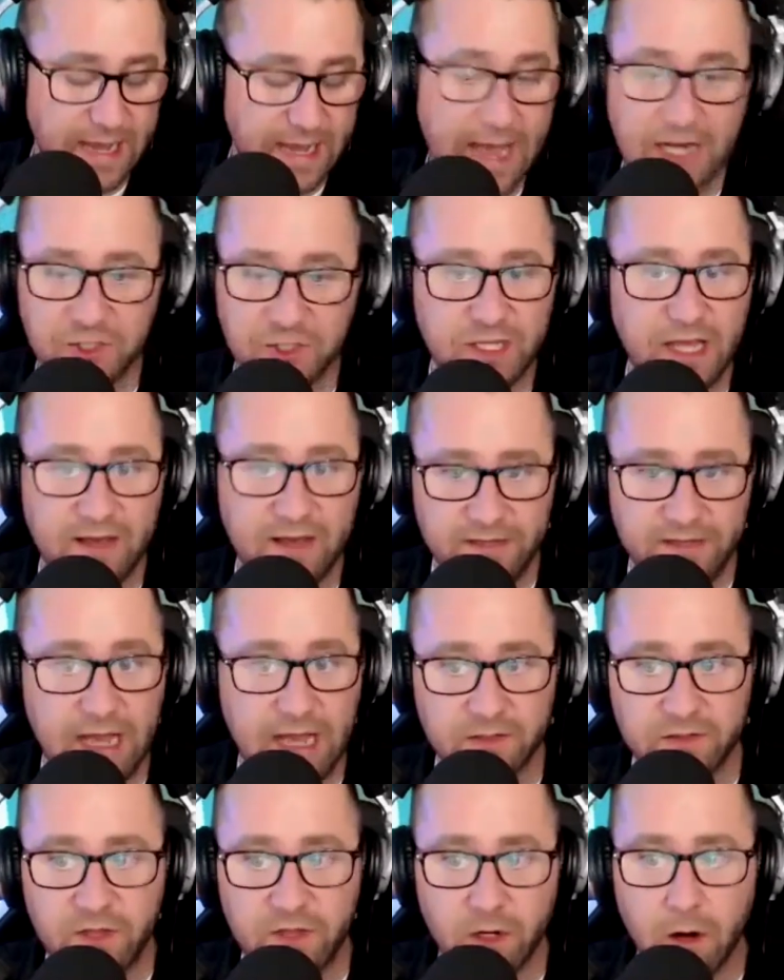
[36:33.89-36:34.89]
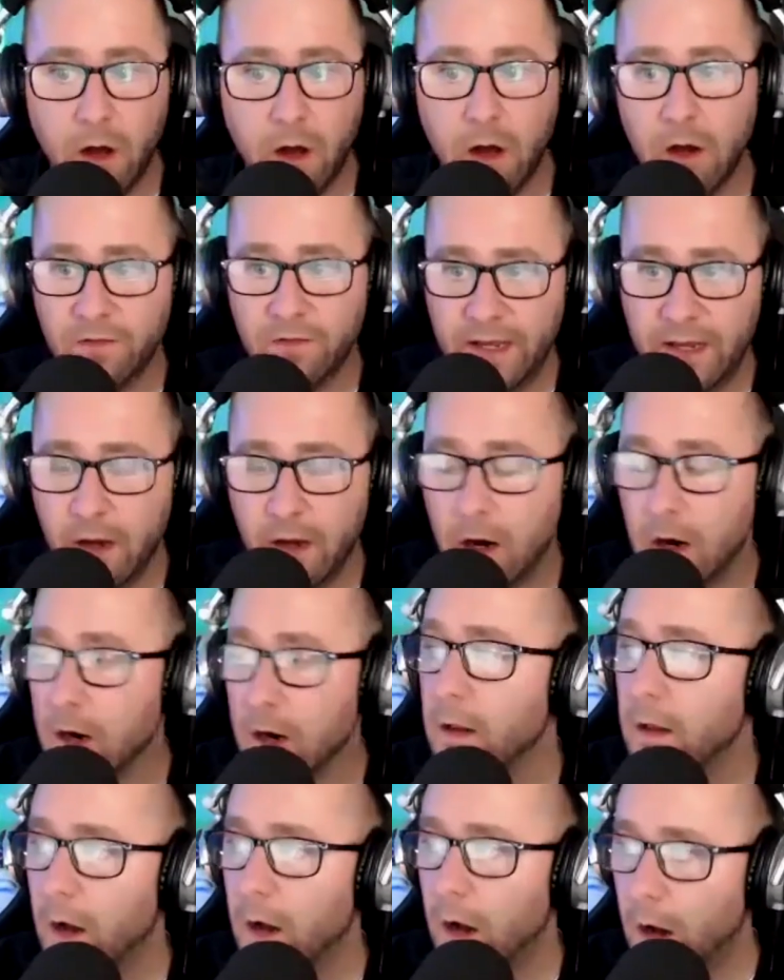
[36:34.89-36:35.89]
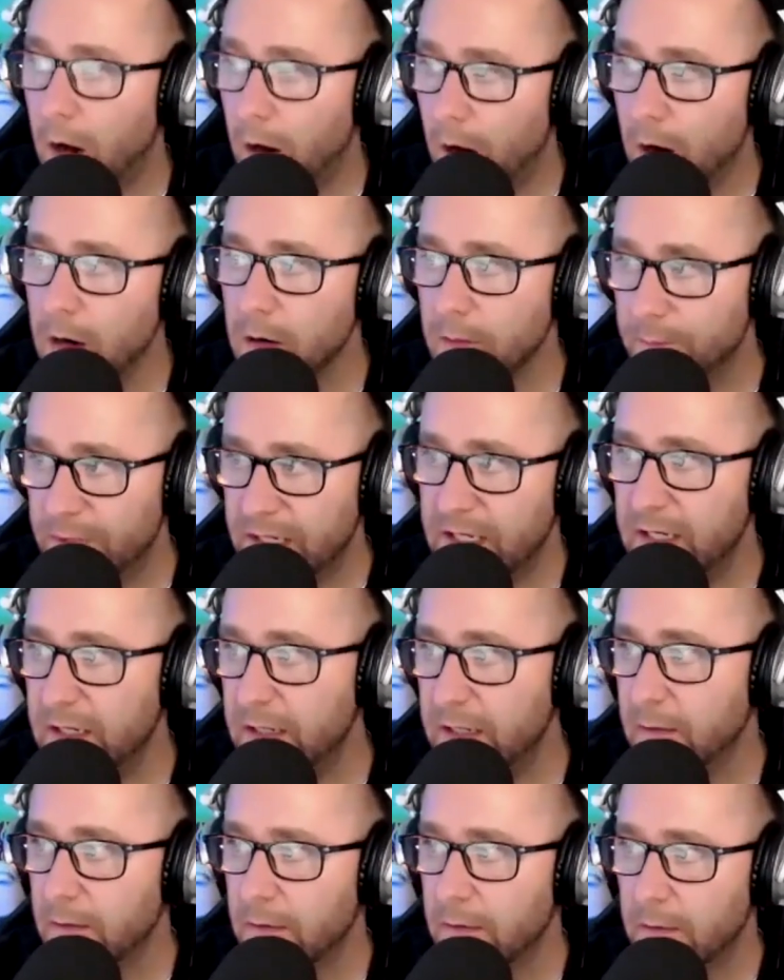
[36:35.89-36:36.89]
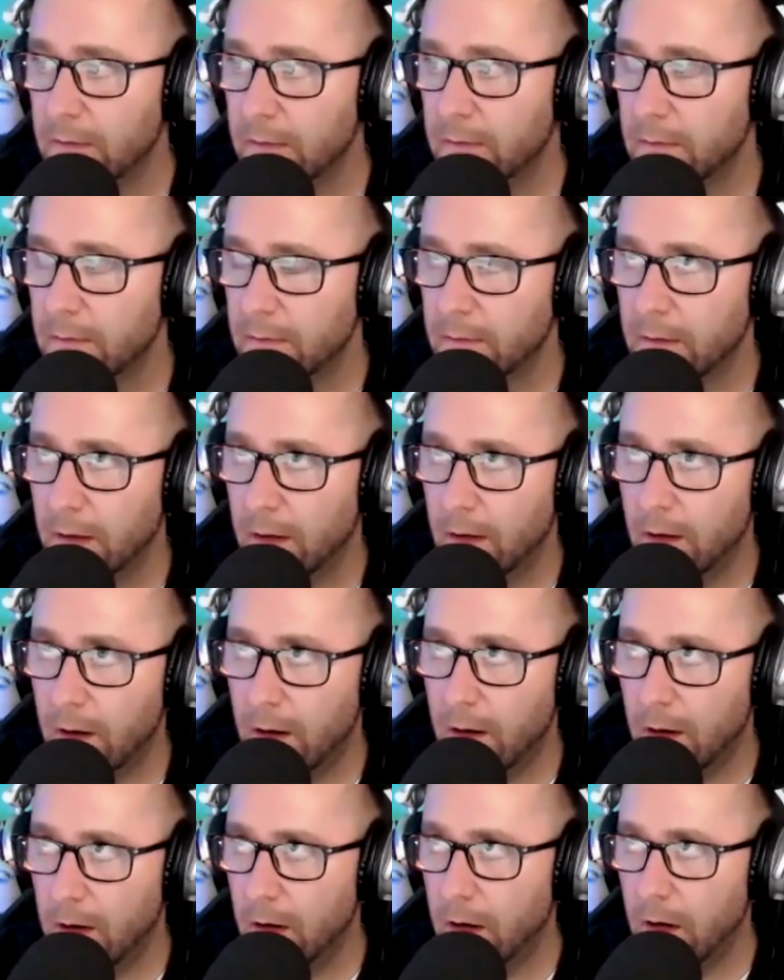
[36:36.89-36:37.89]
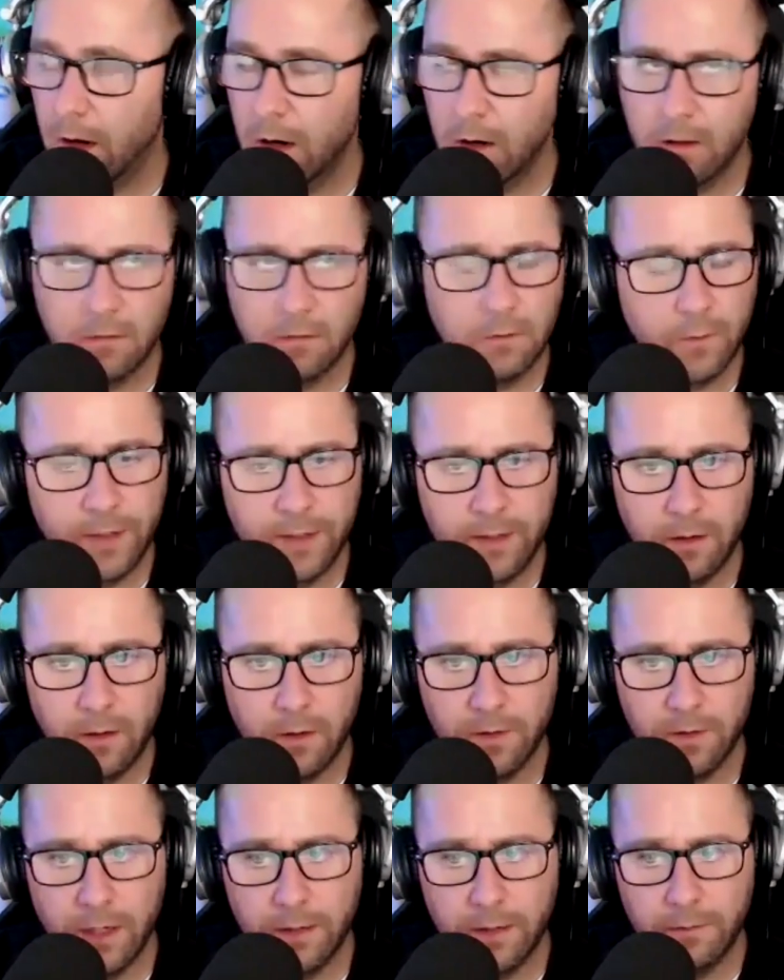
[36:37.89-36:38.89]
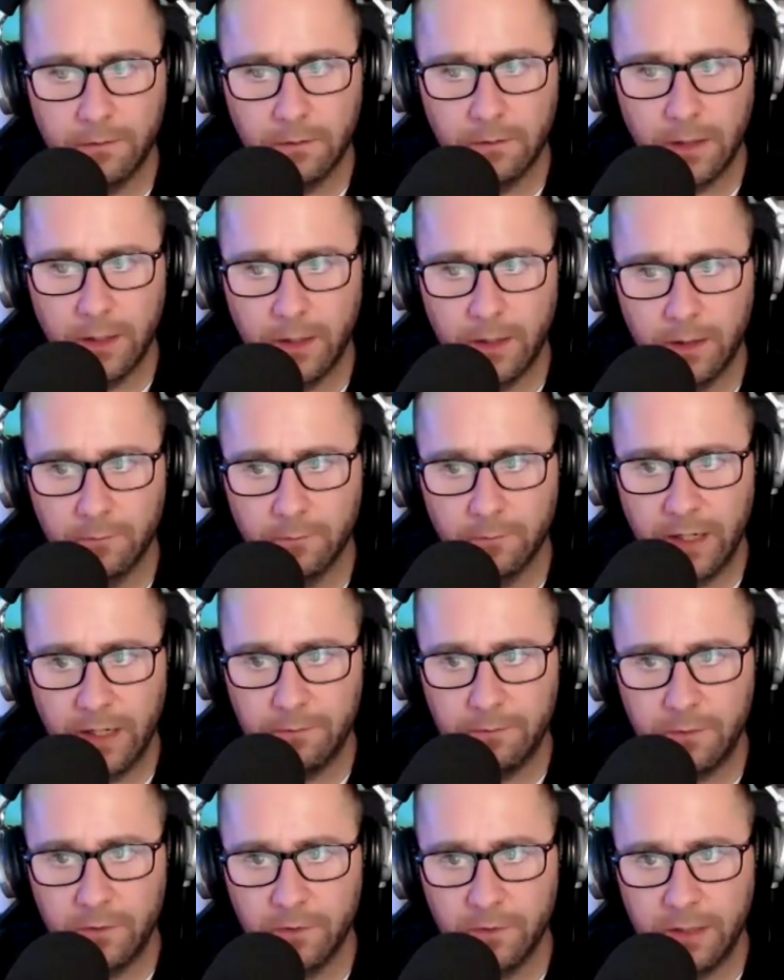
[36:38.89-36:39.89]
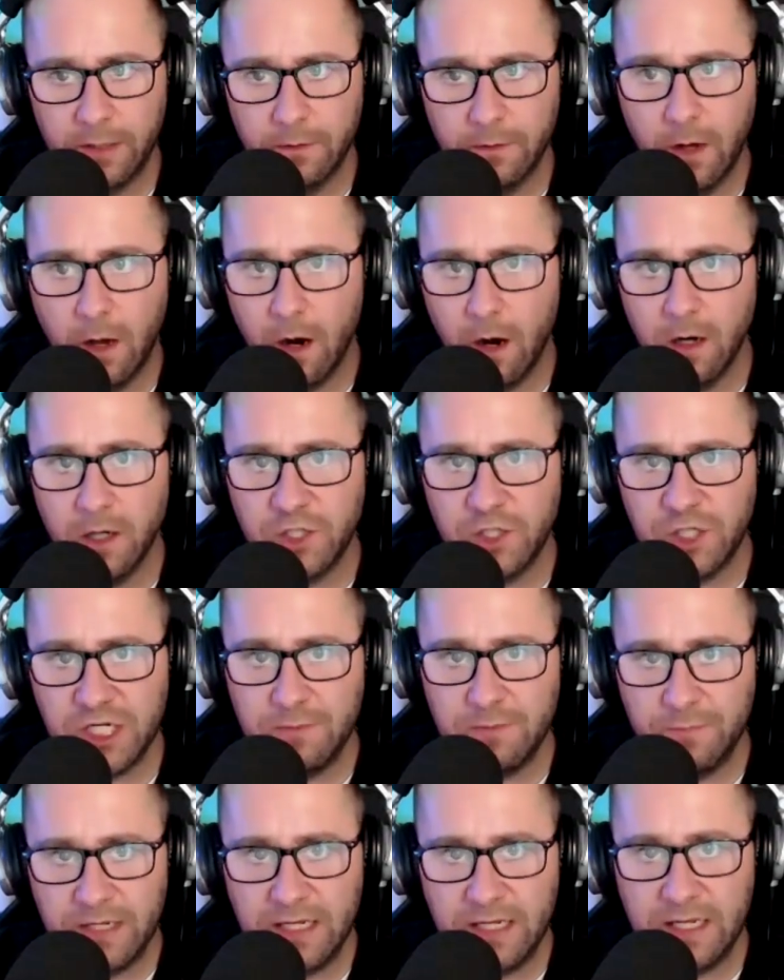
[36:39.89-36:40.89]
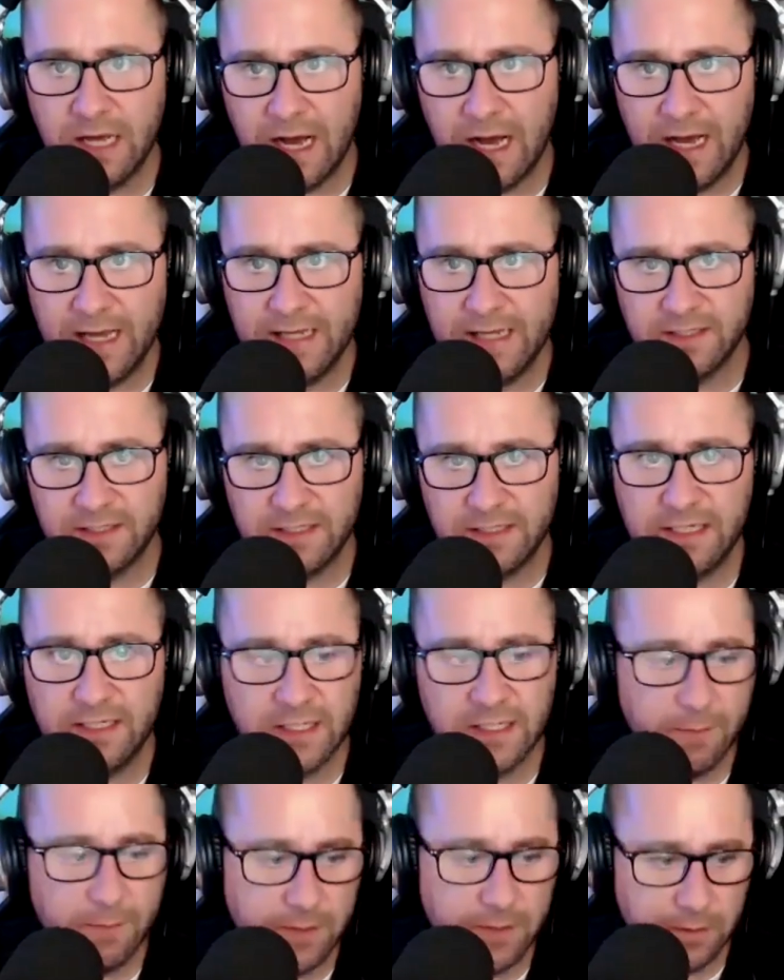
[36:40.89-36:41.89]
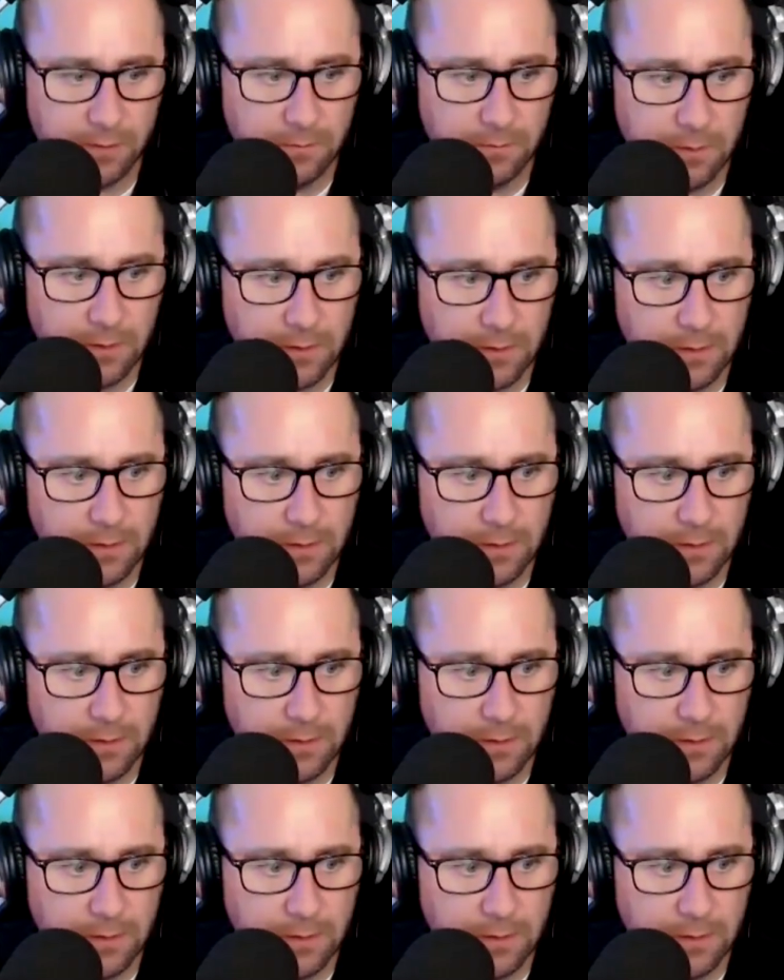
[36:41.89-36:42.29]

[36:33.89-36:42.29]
They actually have, yeah, they are RB what, hold on. Red, green, RGB ICW.